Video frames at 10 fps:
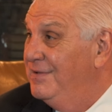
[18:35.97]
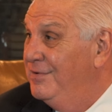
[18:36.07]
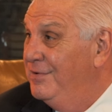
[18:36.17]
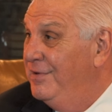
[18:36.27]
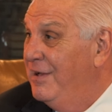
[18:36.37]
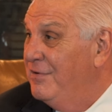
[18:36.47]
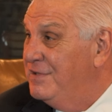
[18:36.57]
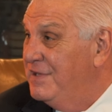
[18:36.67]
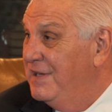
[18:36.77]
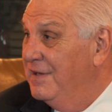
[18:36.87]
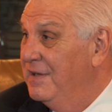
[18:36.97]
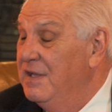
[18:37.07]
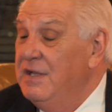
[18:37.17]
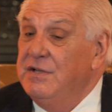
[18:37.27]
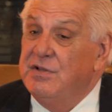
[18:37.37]
Who do they go see?
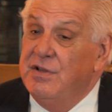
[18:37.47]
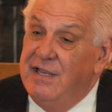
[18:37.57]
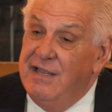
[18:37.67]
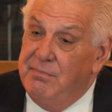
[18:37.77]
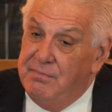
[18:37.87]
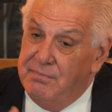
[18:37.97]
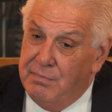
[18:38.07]
So they keep